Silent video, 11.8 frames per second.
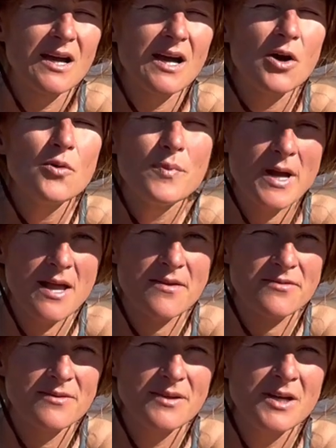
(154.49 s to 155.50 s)
our breath,
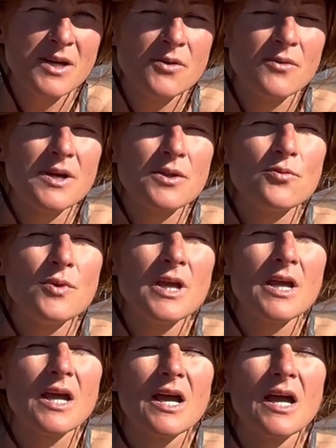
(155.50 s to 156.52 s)
when we
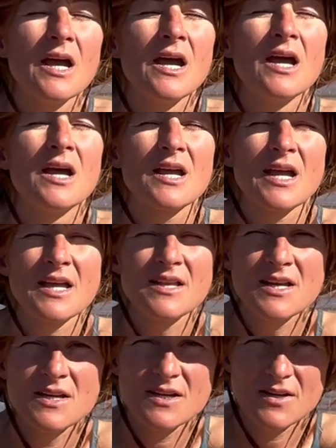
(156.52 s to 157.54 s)
can
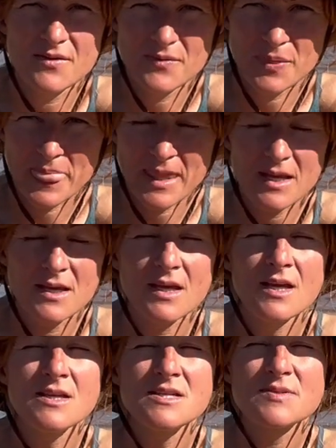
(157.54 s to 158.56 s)

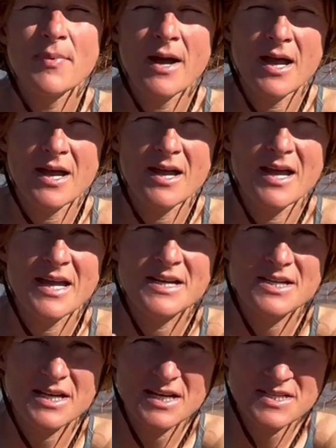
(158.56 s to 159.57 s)
inspire
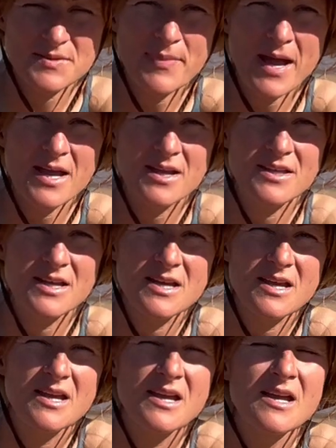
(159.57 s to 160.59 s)
and expire
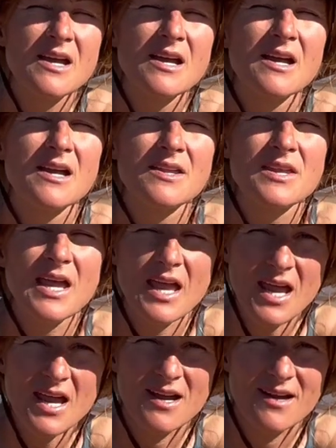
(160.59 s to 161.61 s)
the
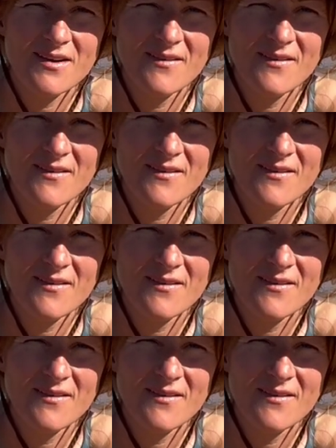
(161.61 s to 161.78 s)
air.